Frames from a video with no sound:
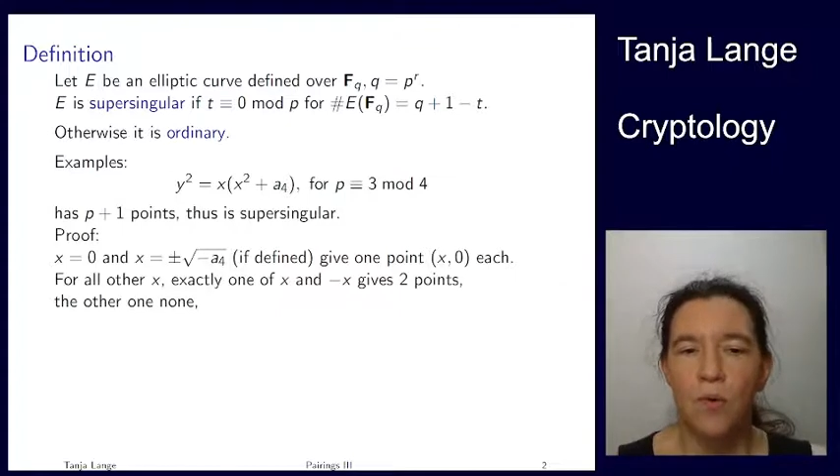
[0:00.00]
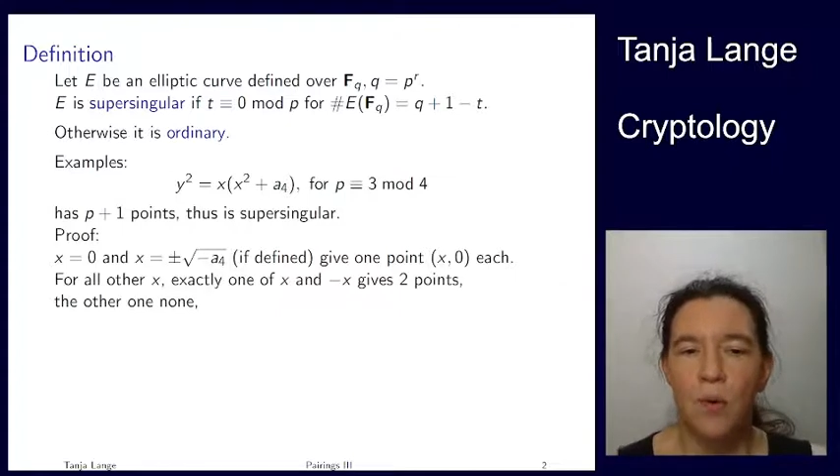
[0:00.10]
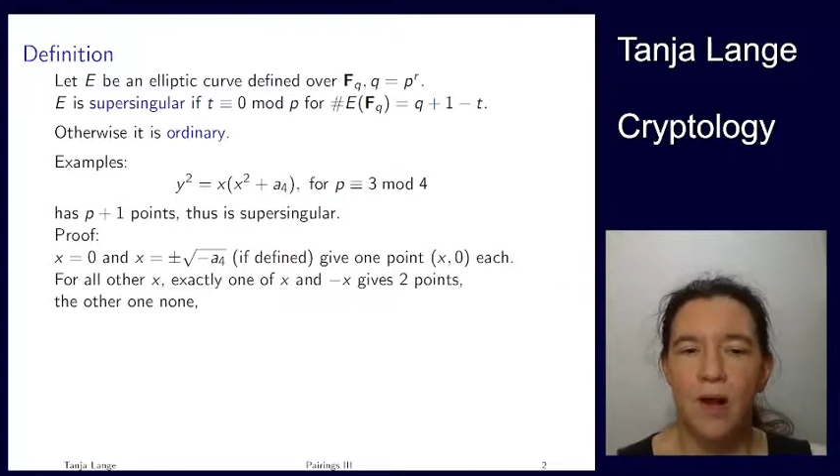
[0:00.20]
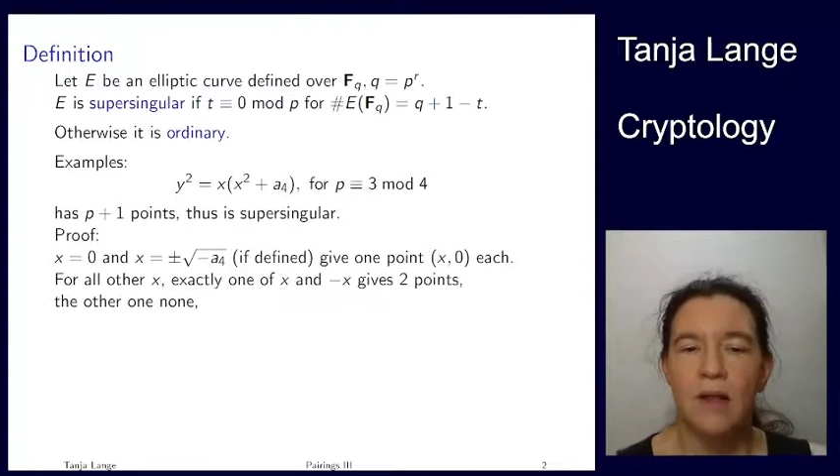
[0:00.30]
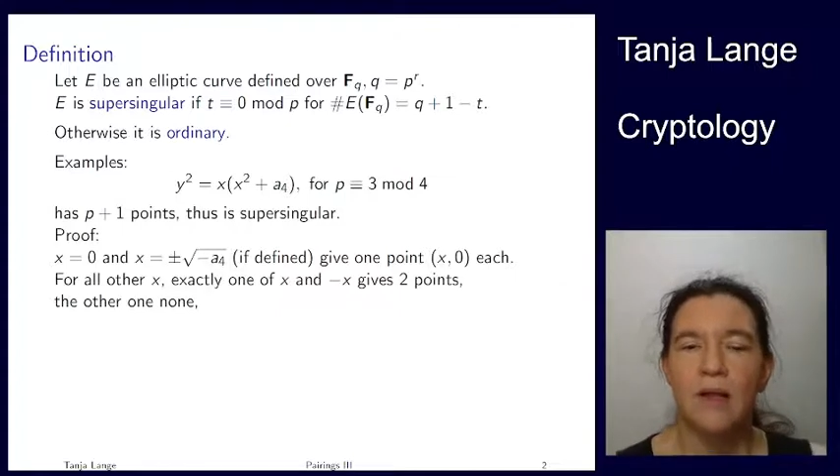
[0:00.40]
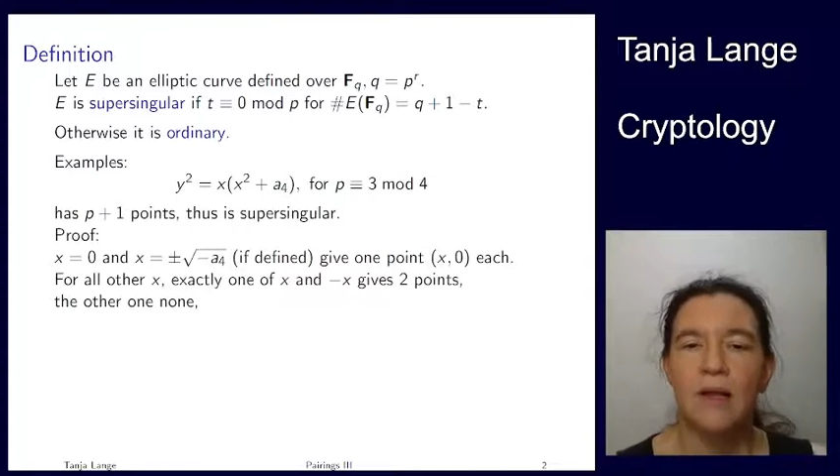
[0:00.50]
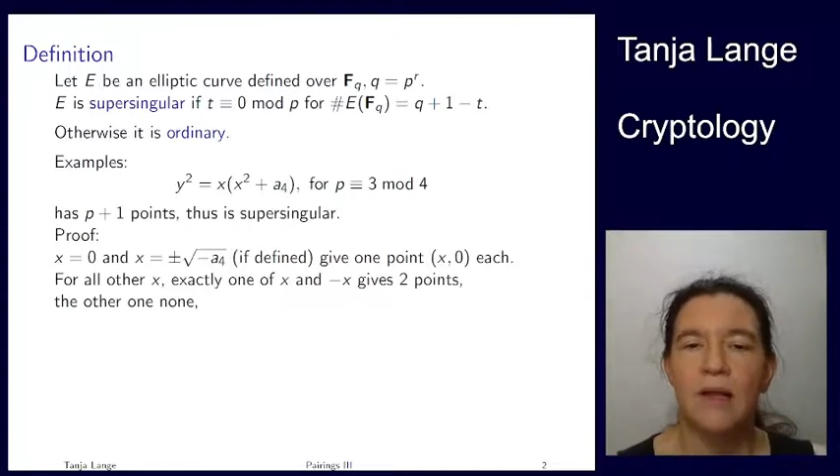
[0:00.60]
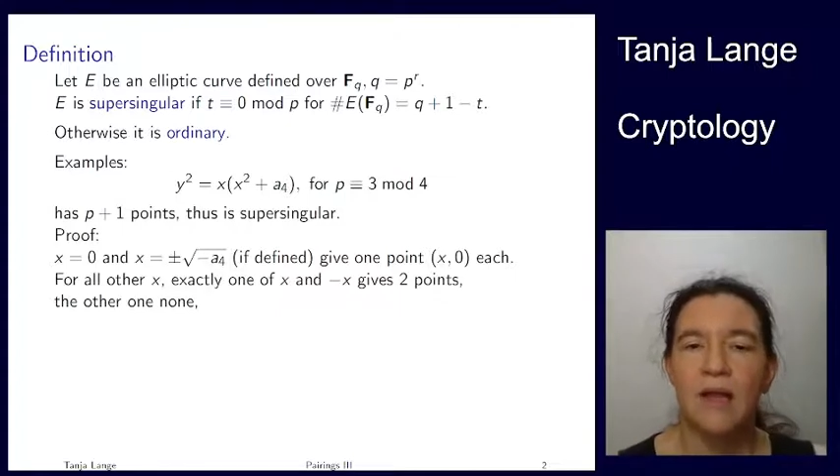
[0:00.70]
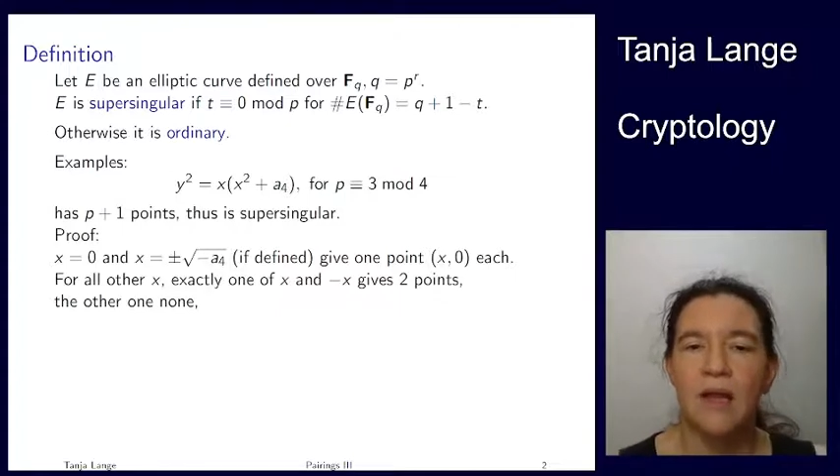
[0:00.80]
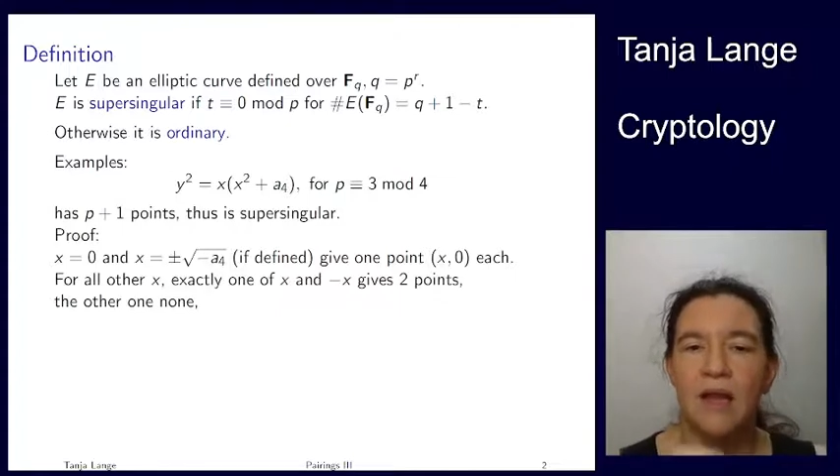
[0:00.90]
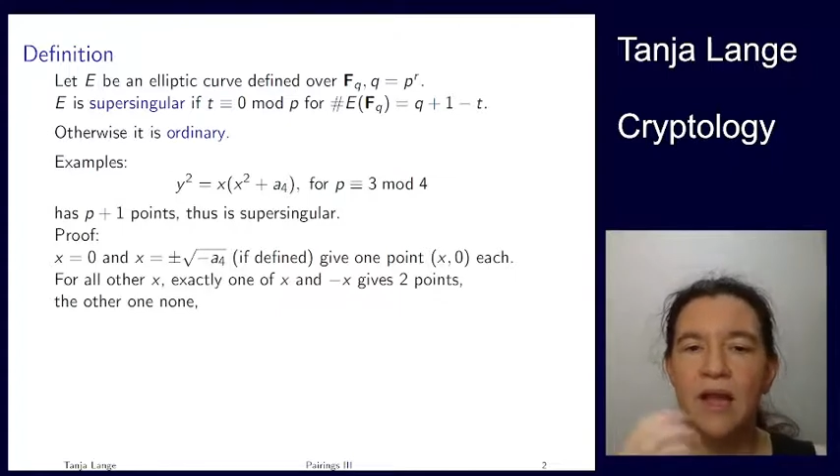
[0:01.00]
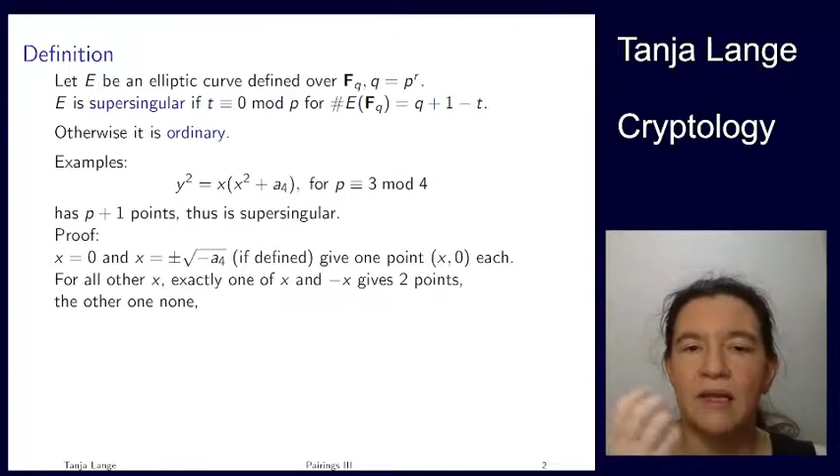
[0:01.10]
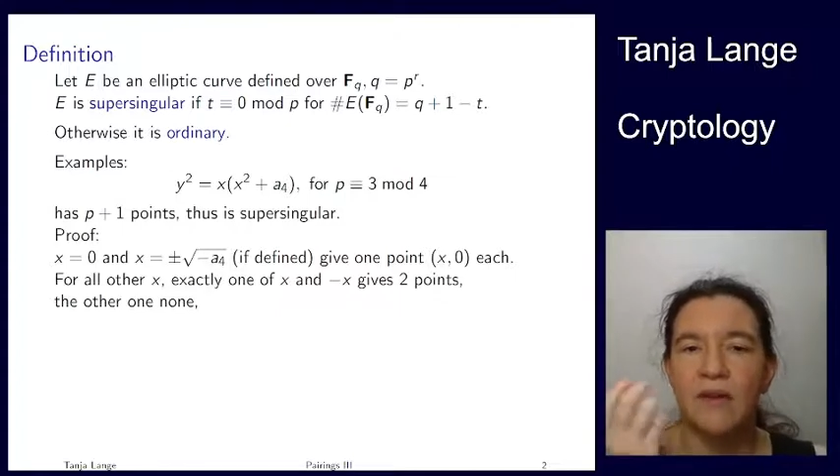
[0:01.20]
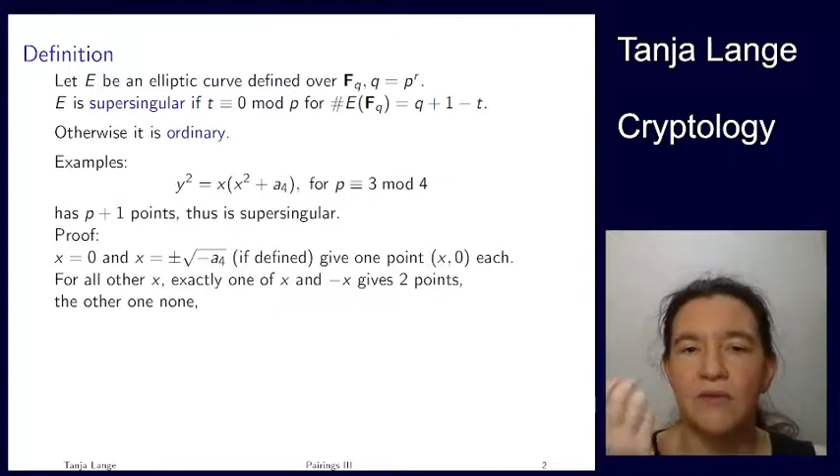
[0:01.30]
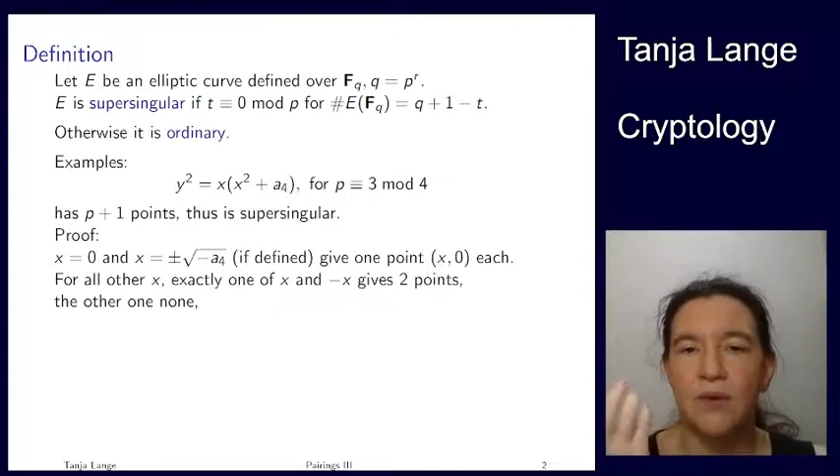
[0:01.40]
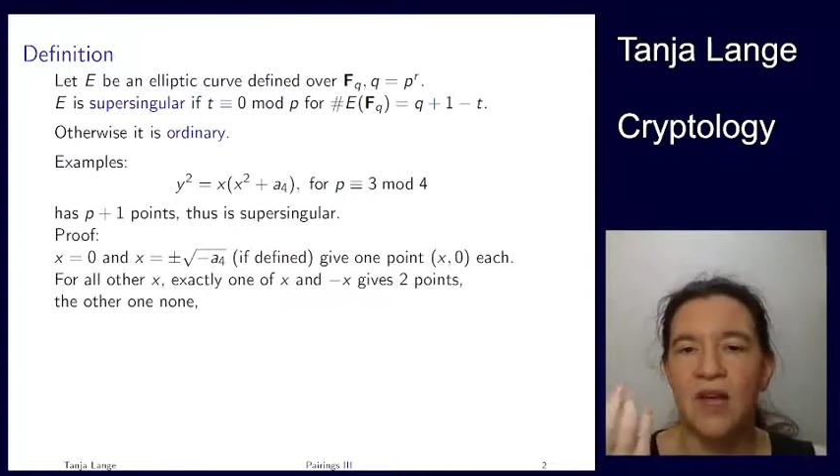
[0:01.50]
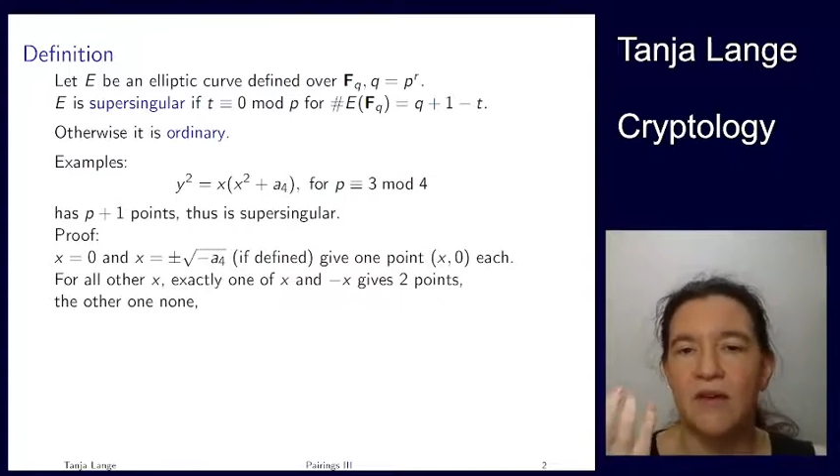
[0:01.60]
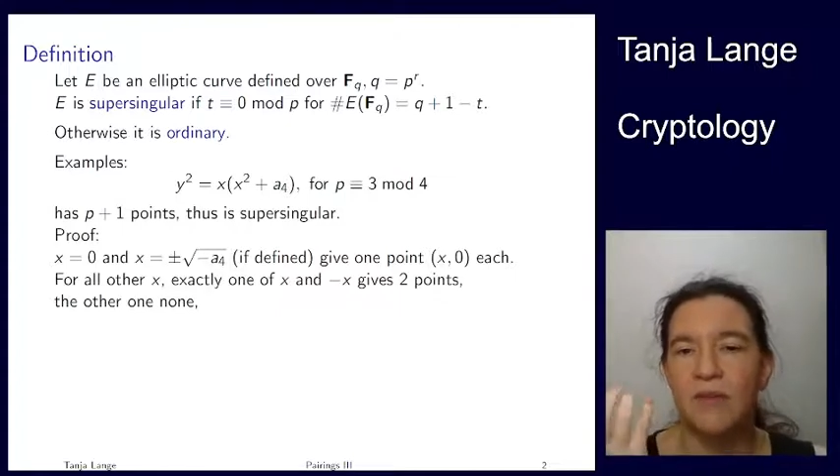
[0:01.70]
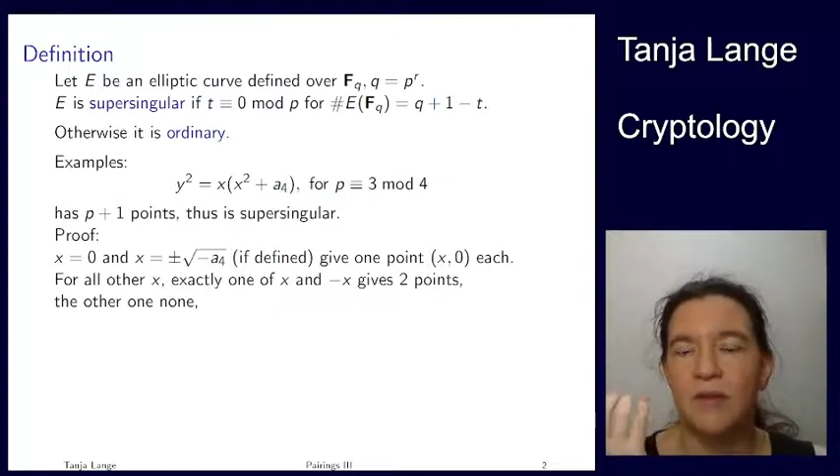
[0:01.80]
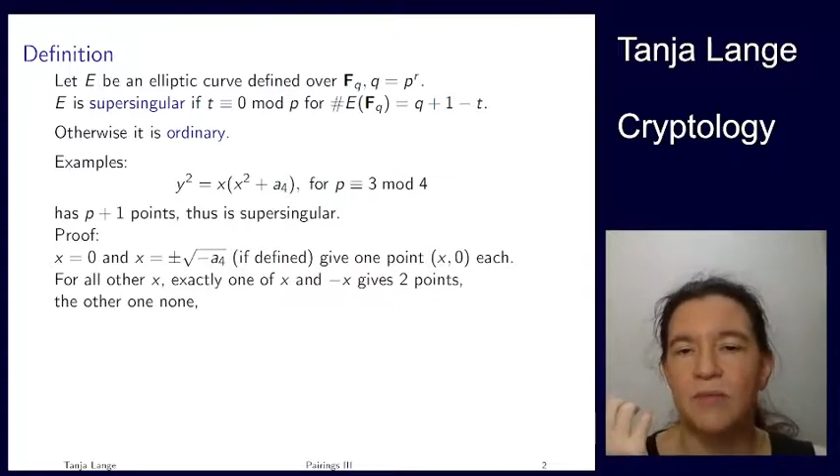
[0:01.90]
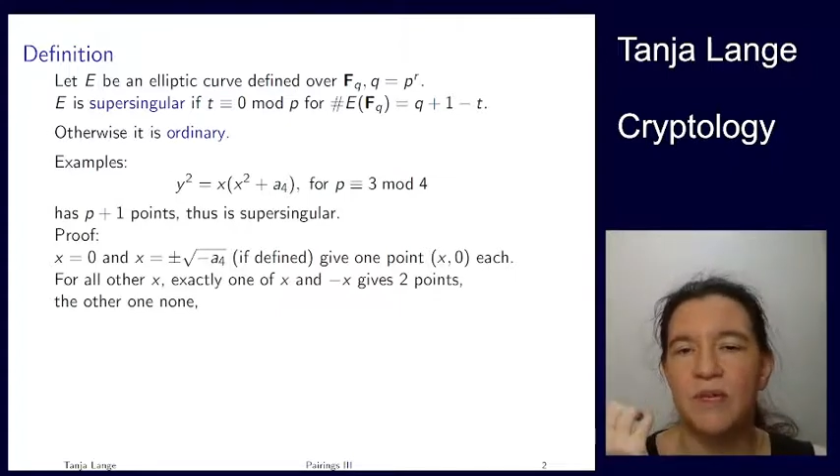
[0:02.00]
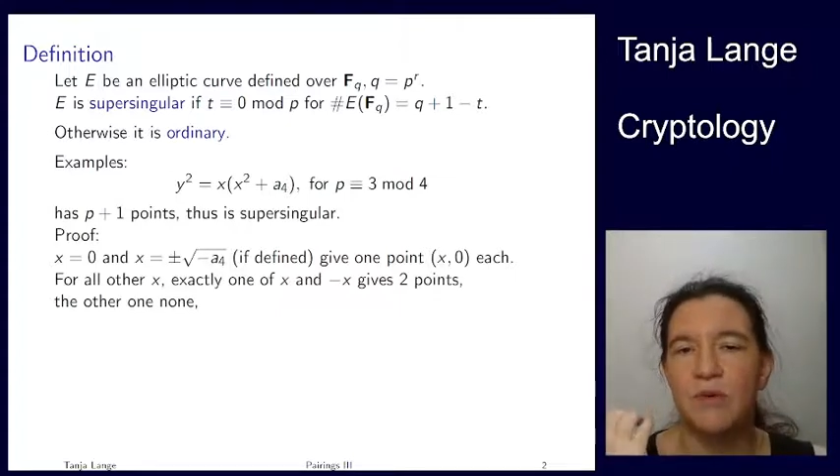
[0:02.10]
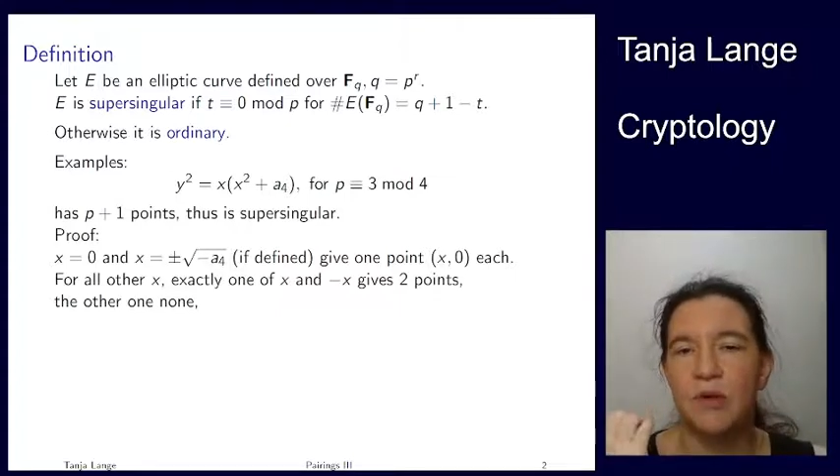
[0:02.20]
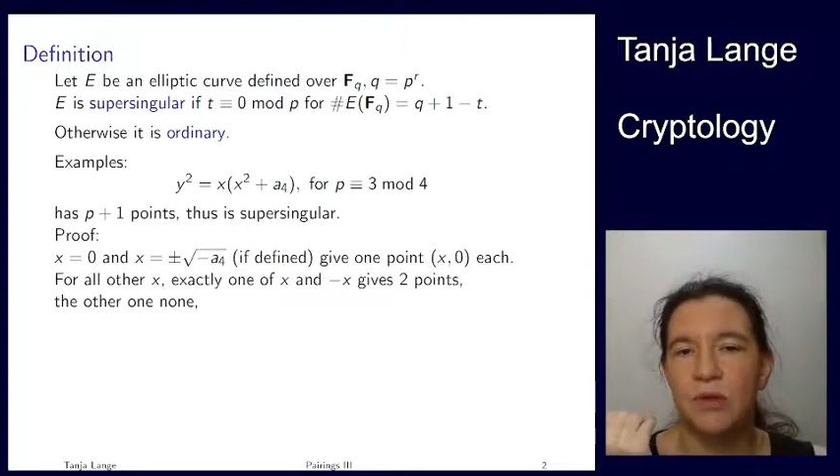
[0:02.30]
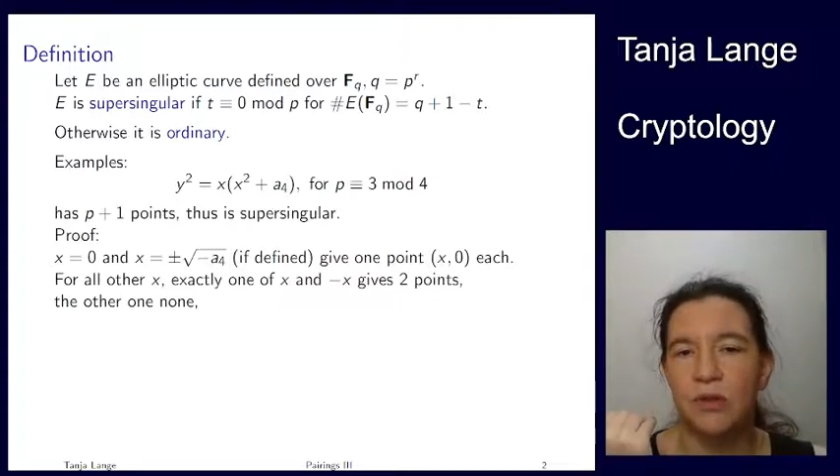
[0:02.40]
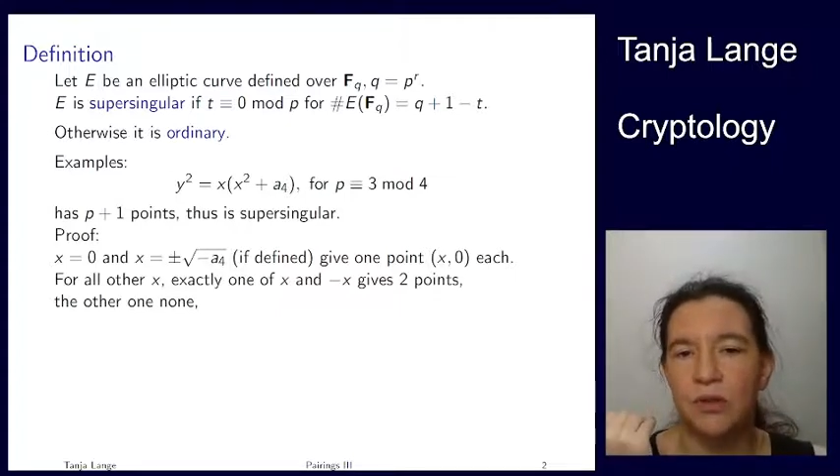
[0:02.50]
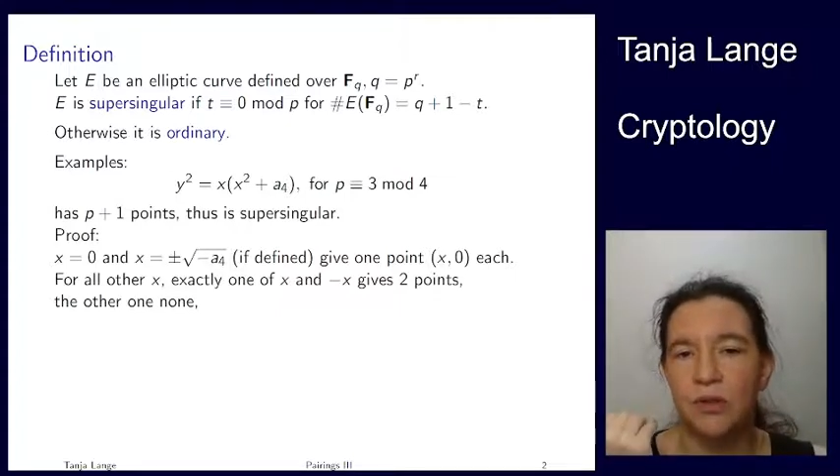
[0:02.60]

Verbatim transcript: Well, and if you have that piece congruent to